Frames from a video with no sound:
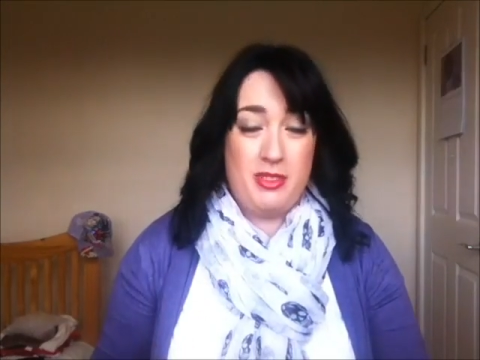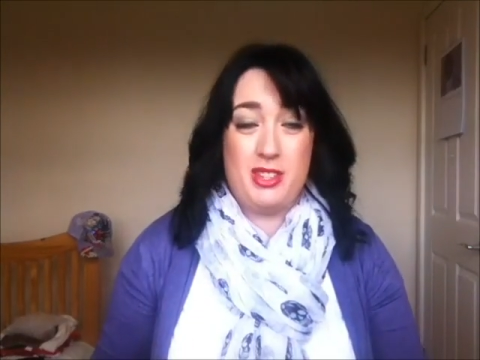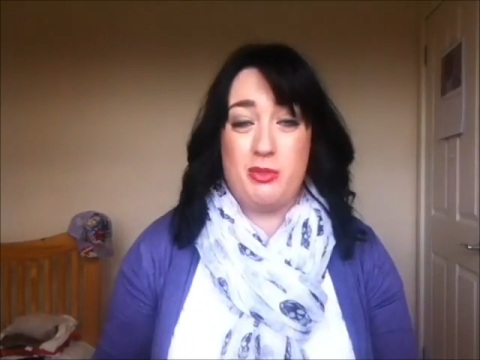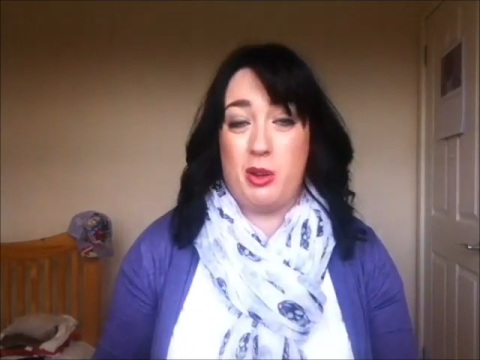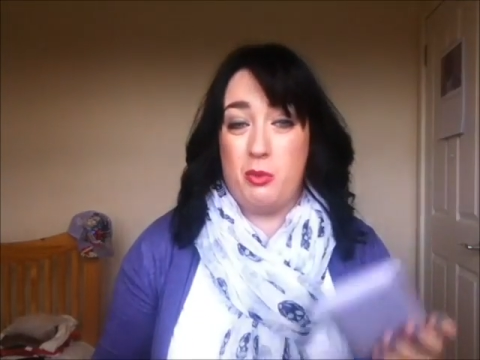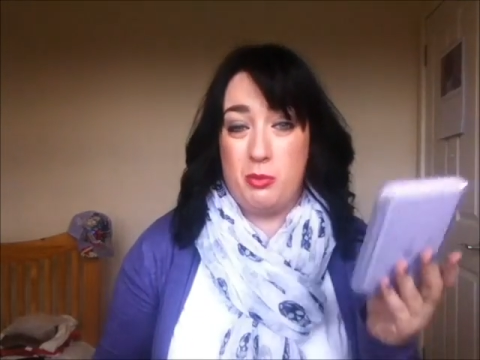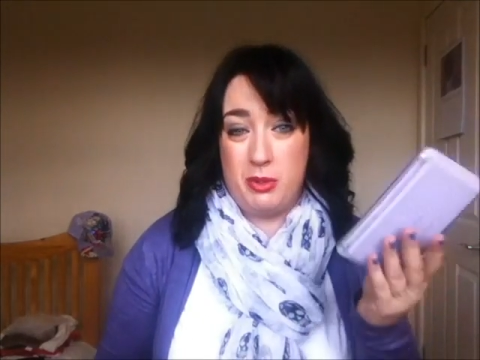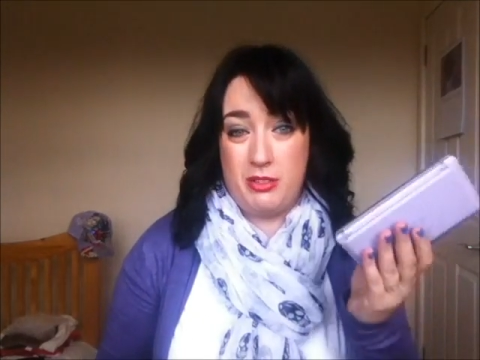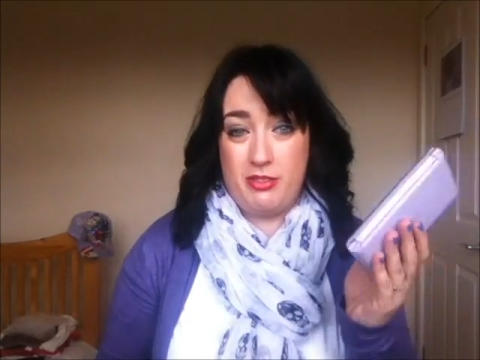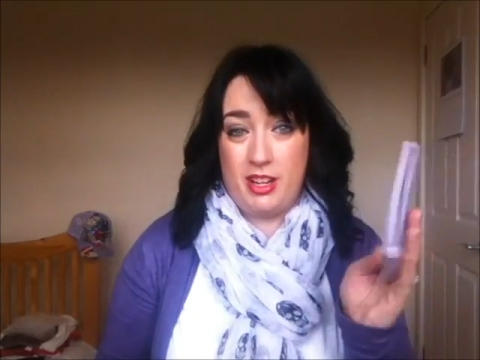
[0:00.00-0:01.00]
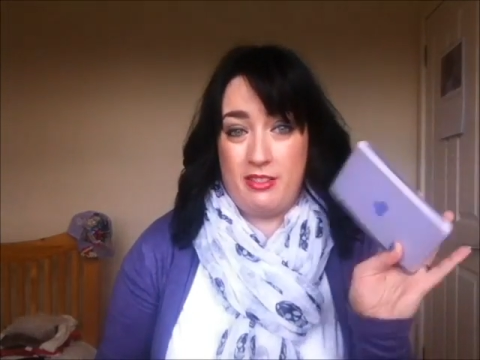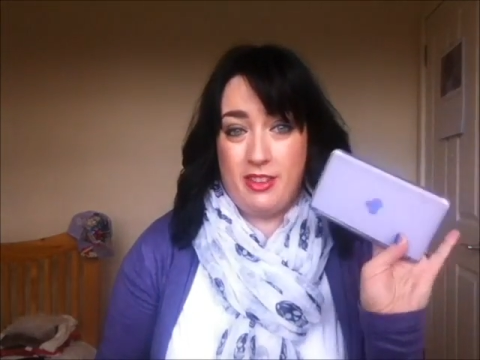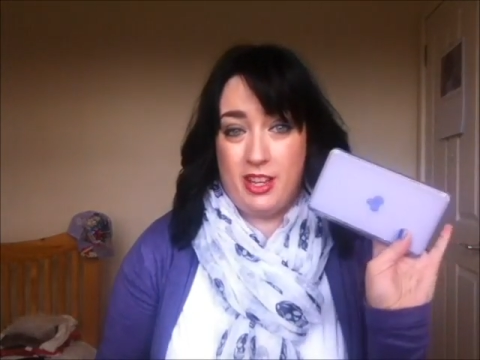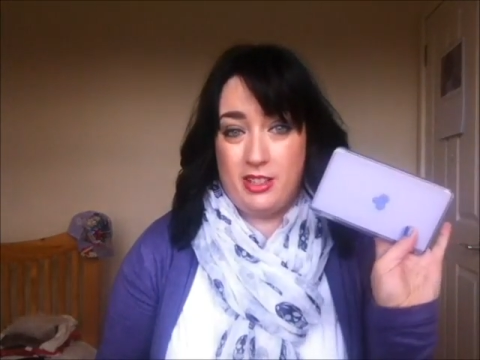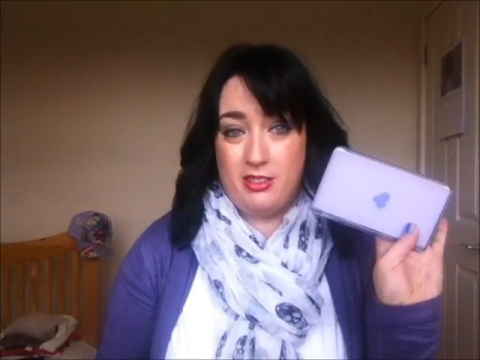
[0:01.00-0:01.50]
This one I wouldn't be afraid
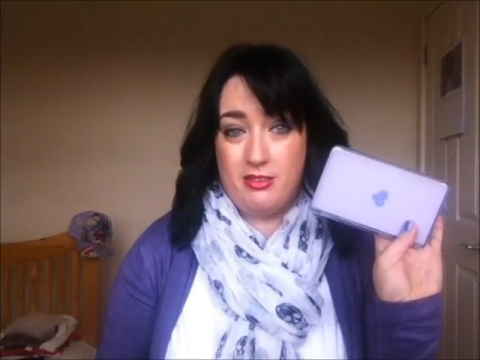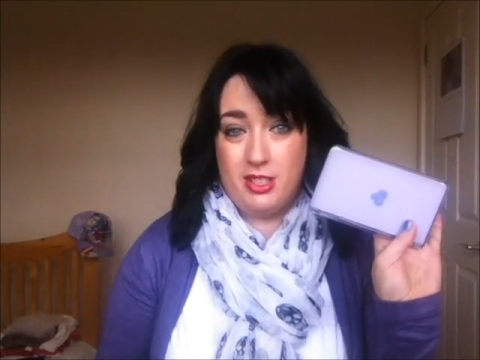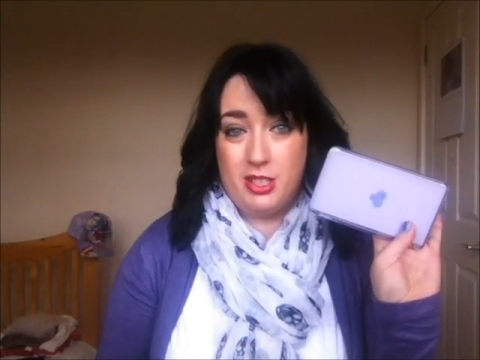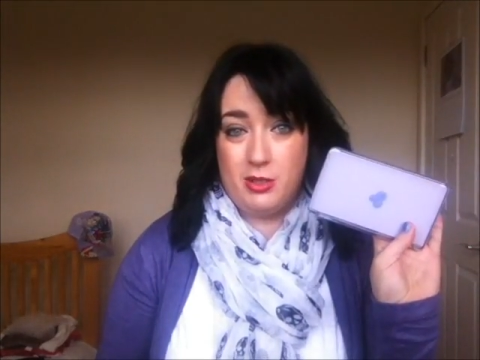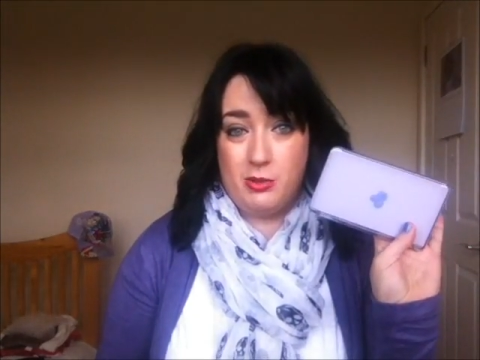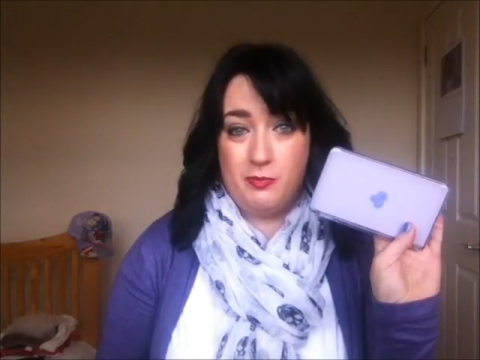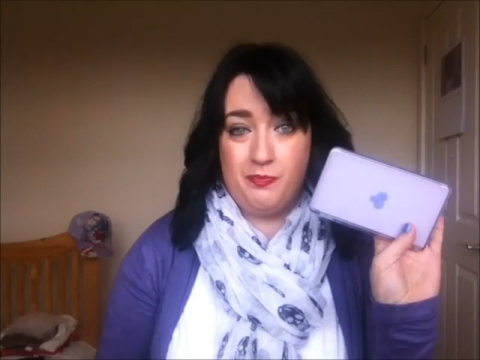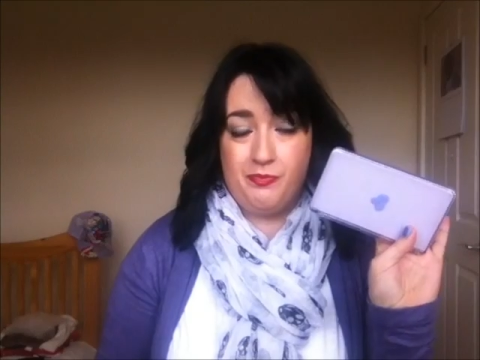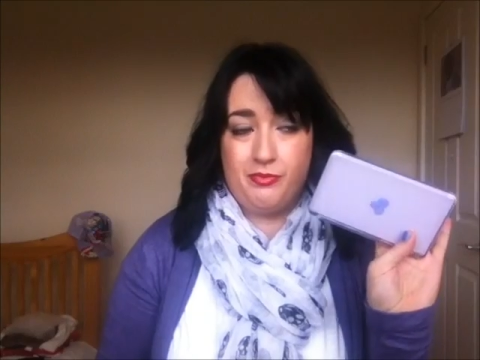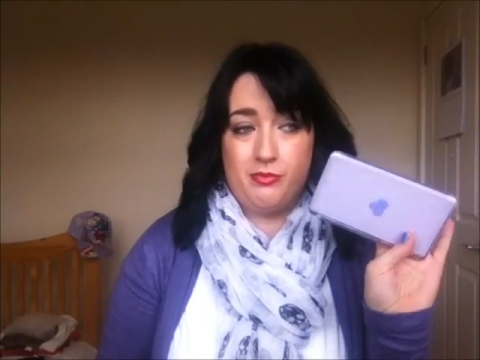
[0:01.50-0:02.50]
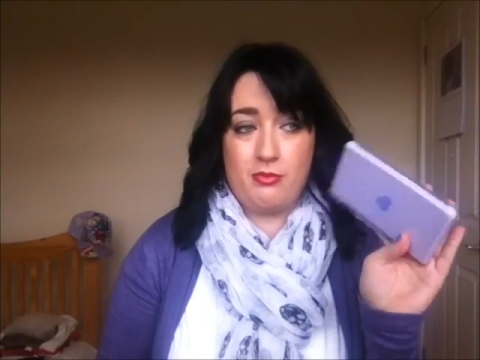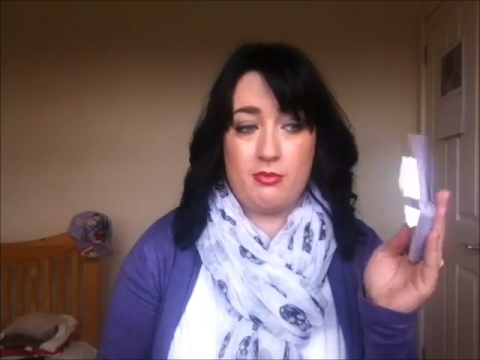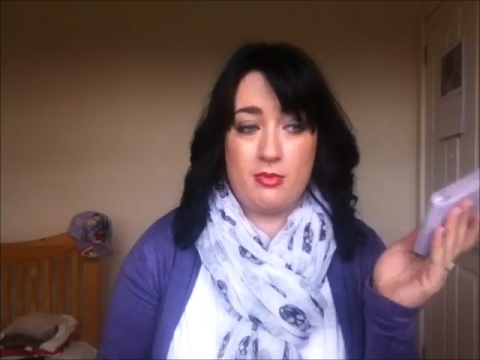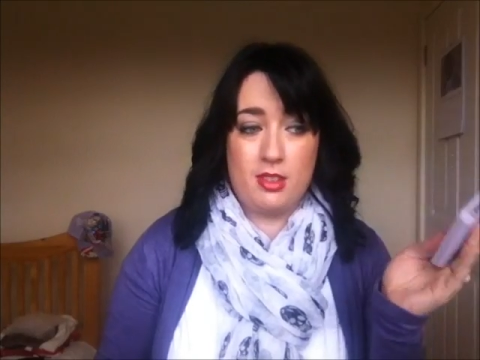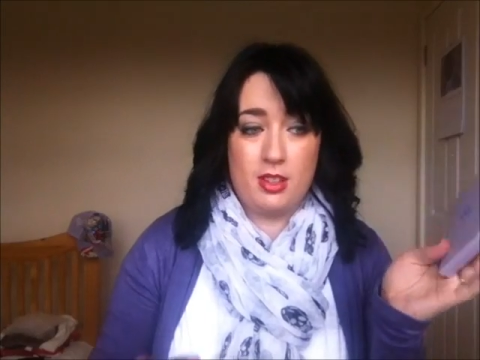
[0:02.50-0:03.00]
of that. So
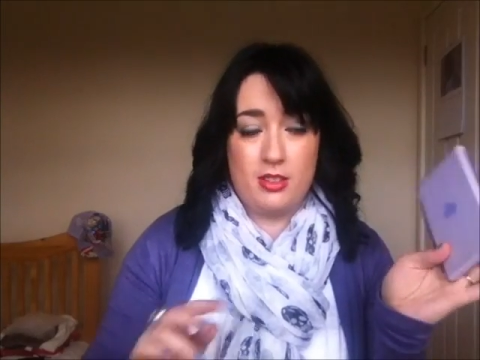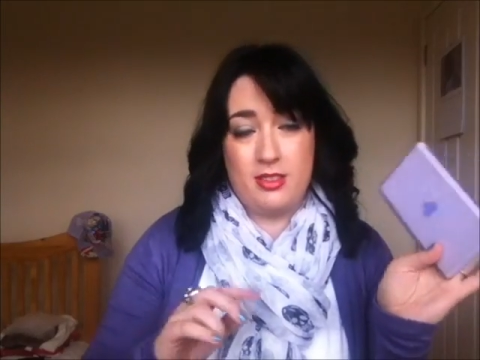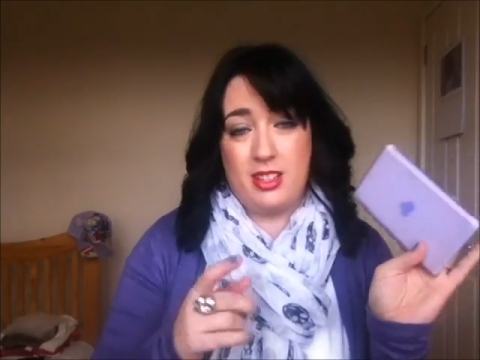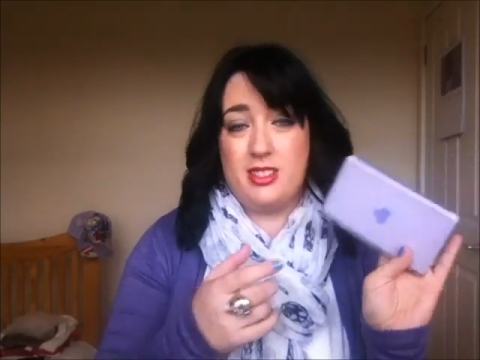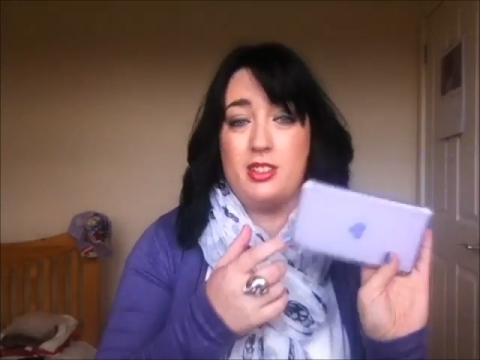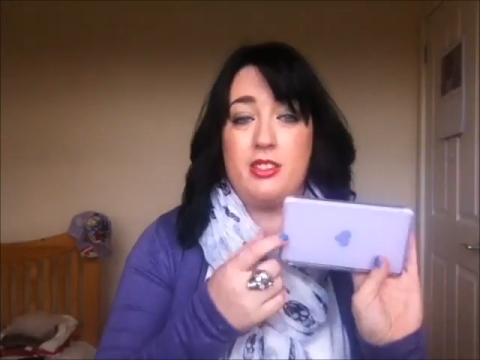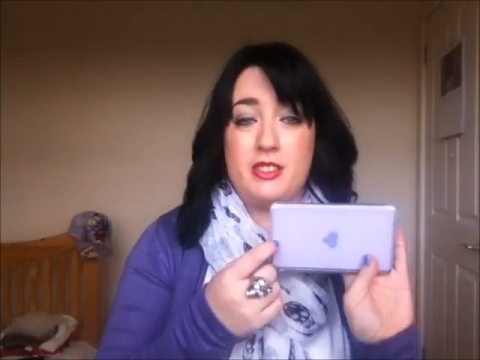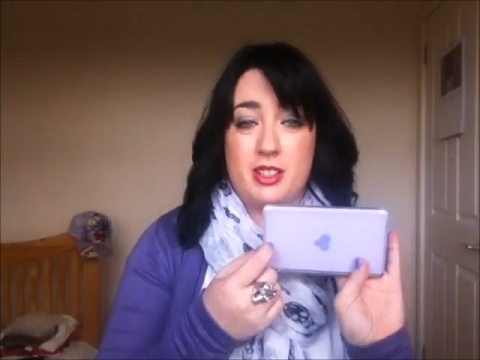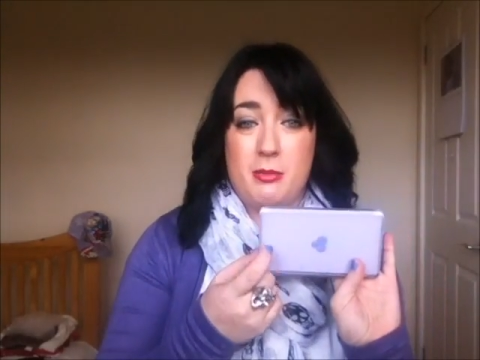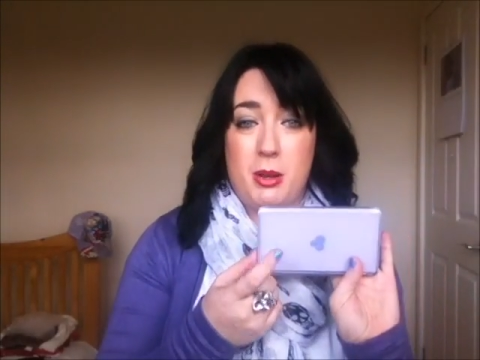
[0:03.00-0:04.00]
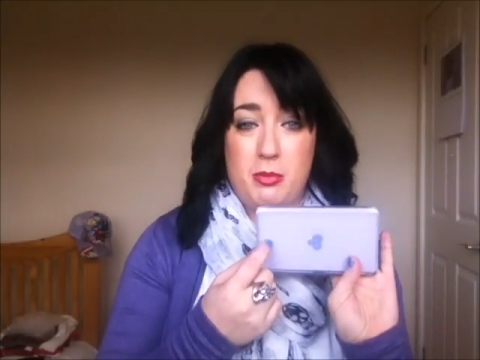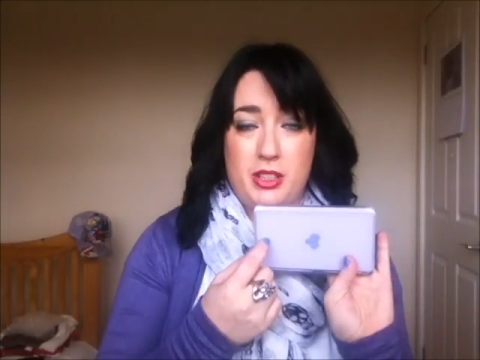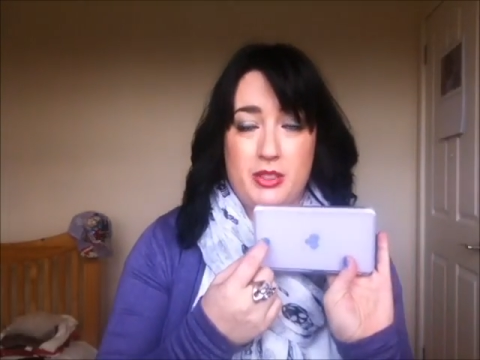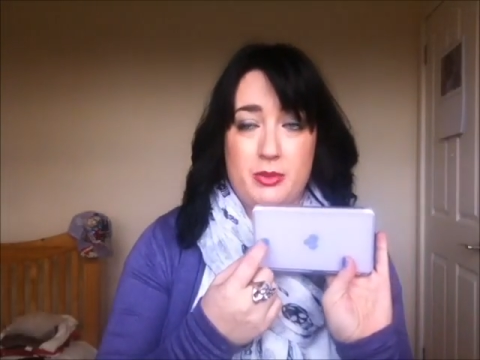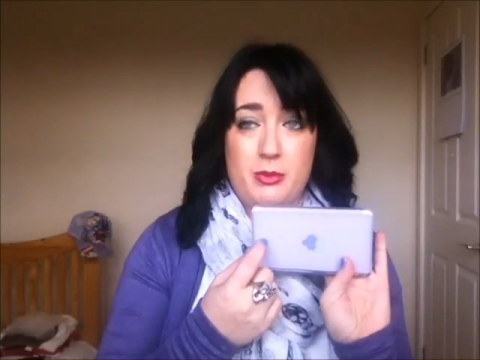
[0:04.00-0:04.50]
that's the only reason I might
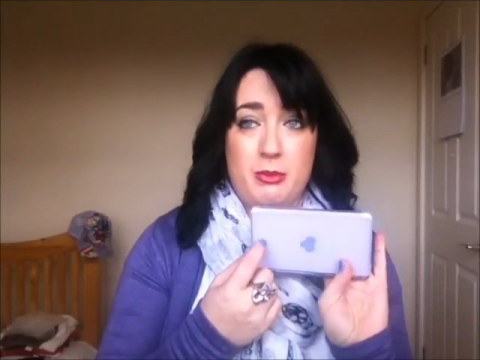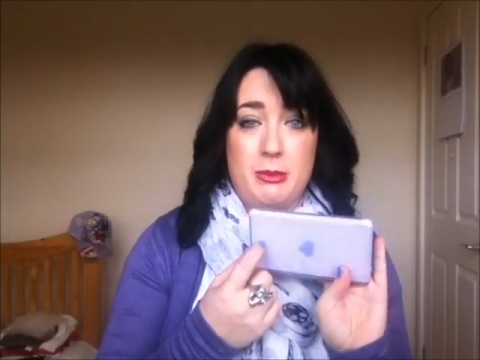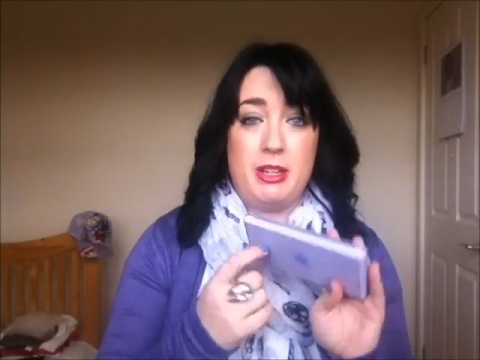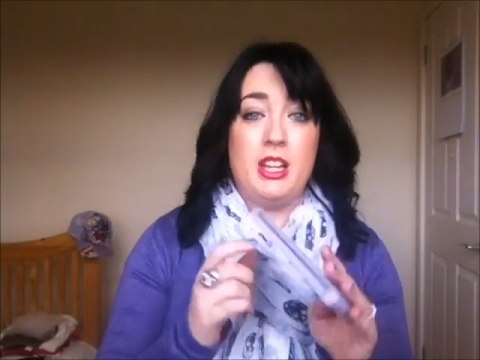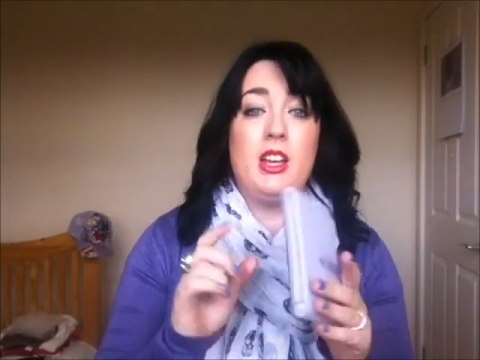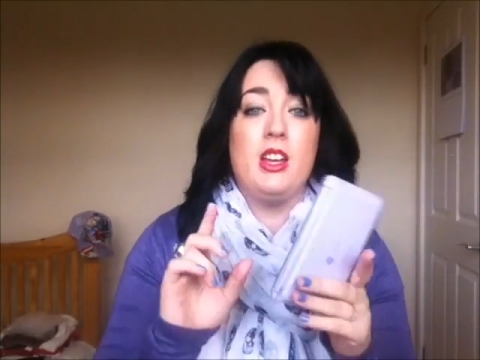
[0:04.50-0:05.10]
bring this one with me.